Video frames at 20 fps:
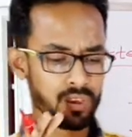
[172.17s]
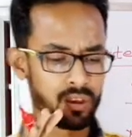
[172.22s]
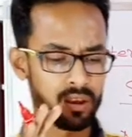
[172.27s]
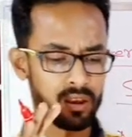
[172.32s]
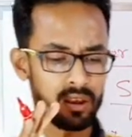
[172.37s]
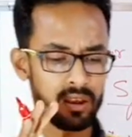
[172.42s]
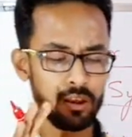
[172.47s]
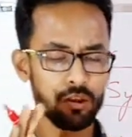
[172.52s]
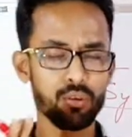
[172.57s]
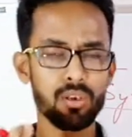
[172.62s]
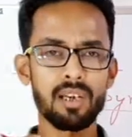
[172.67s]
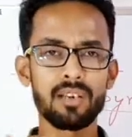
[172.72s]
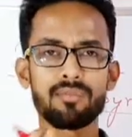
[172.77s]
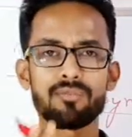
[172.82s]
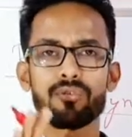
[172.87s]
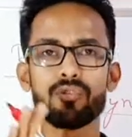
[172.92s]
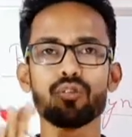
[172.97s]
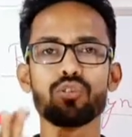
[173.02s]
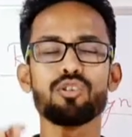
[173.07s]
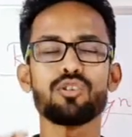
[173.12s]
you
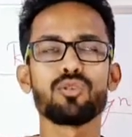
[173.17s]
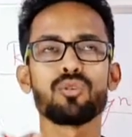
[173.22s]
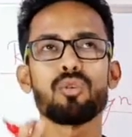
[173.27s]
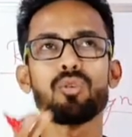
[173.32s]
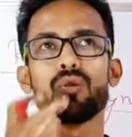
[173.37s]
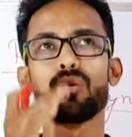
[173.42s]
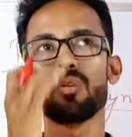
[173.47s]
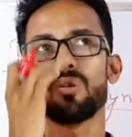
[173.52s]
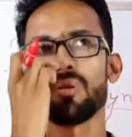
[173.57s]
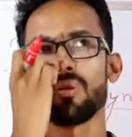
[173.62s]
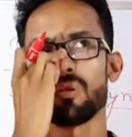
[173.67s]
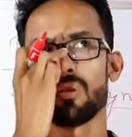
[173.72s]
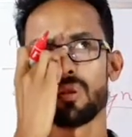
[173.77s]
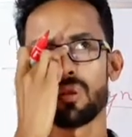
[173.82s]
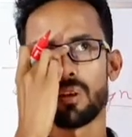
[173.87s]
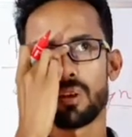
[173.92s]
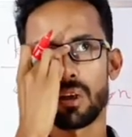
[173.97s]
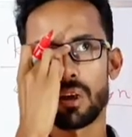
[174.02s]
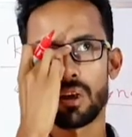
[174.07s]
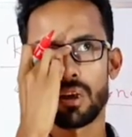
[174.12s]
have to show
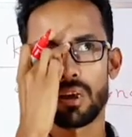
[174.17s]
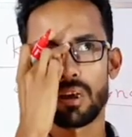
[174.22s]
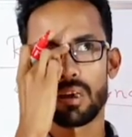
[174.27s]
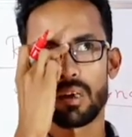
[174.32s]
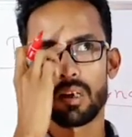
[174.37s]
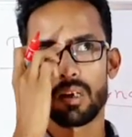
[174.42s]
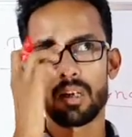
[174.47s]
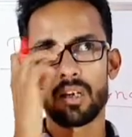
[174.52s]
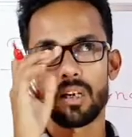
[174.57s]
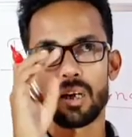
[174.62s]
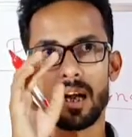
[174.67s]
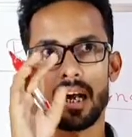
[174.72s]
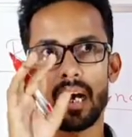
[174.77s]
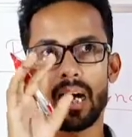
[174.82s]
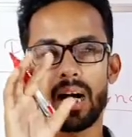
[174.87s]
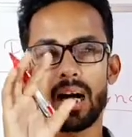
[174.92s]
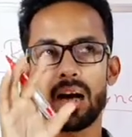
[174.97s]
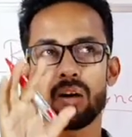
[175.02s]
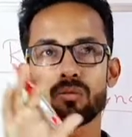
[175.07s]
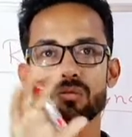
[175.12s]

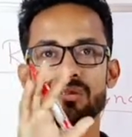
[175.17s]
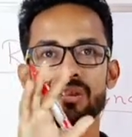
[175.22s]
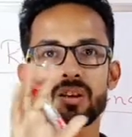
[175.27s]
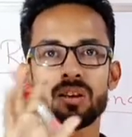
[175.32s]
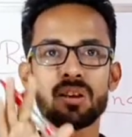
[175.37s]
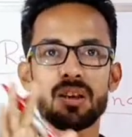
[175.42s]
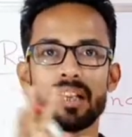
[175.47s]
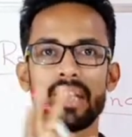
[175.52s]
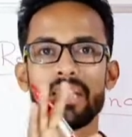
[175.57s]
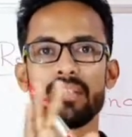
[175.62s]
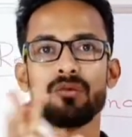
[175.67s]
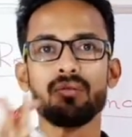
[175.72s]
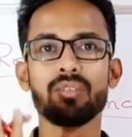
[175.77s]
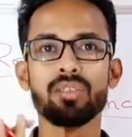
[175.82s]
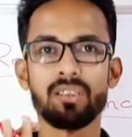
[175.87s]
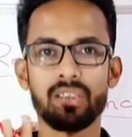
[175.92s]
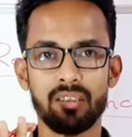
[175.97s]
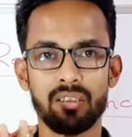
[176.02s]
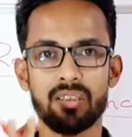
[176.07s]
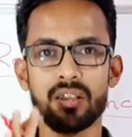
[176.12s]
how the
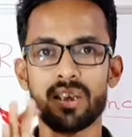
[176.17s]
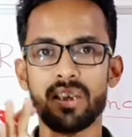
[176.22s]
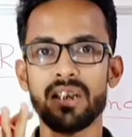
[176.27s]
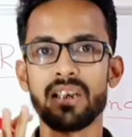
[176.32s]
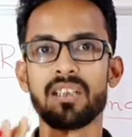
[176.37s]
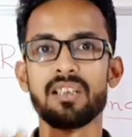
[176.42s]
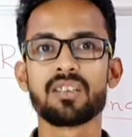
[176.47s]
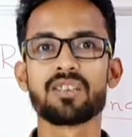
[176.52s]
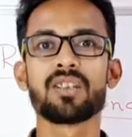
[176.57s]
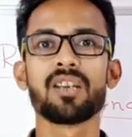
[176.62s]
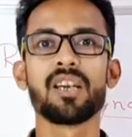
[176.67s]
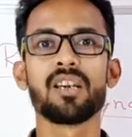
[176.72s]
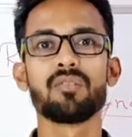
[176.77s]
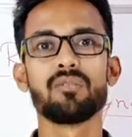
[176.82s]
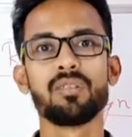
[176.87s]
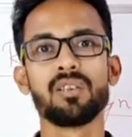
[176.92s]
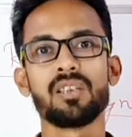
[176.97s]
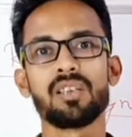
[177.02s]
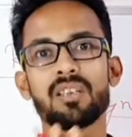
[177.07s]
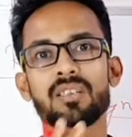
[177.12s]
language, the English
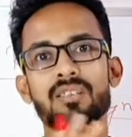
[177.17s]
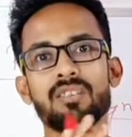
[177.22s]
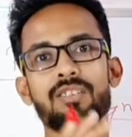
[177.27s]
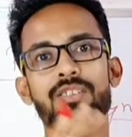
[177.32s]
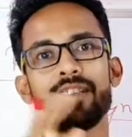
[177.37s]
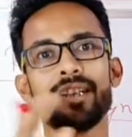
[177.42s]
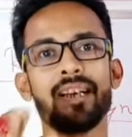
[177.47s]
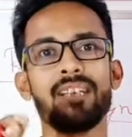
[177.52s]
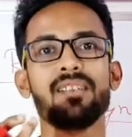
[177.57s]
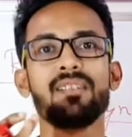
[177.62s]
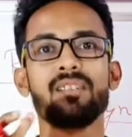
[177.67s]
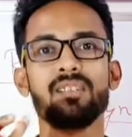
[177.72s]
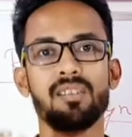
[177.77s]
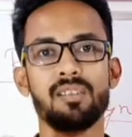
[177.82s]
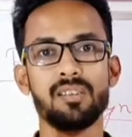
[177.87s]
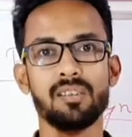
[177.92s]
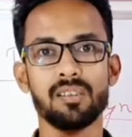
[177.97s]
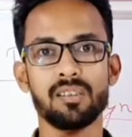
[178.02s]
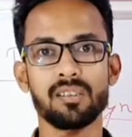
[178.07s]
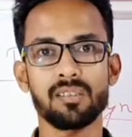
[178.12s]
language, has
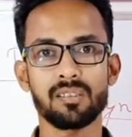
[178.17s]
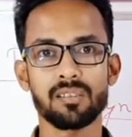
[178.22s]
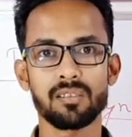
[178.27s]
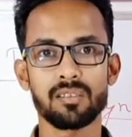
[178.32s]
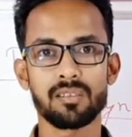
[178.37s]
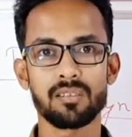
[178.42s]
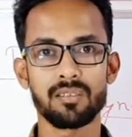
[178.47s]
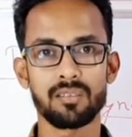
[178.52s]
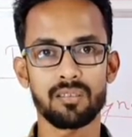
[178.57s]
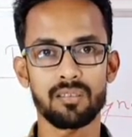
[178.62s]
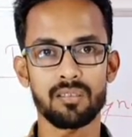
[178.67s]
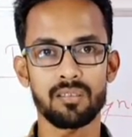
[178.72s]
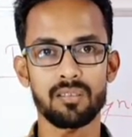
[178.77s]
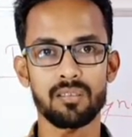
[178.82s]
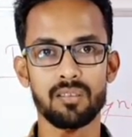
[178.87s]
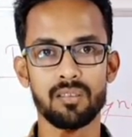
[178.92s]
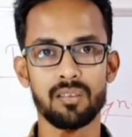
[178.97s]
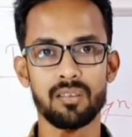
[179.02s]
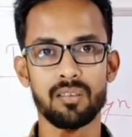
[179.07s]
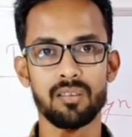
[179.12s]
changed
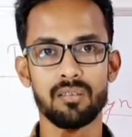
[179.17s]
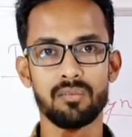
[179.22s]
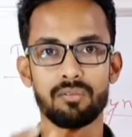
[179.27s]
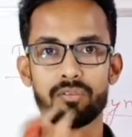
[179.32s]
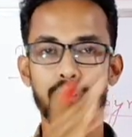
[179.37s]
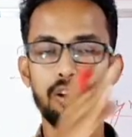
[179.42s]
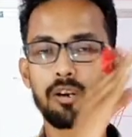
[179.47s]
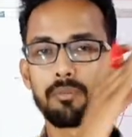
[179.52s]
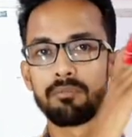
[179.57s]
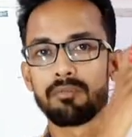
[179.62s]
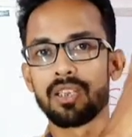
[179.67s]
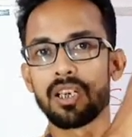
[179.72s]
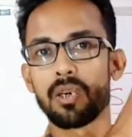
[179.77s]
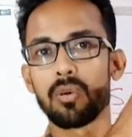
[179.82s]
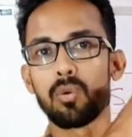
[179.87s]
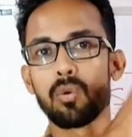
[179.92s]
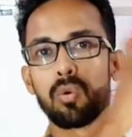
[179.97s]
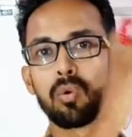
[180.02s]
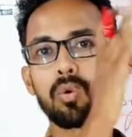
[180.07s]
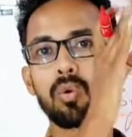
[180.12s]
from the
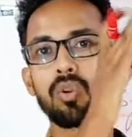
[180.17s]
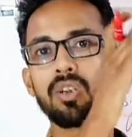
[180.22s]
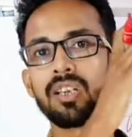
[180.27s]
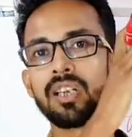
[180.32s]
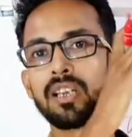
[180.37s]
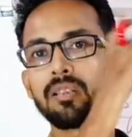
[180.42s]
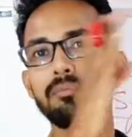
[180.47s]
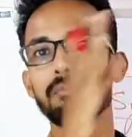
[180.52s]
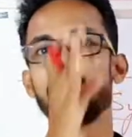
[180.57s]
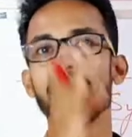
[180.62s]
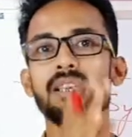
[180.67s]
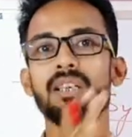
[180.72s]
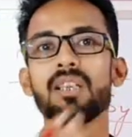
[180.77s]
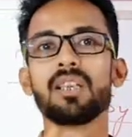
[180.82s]
old and middle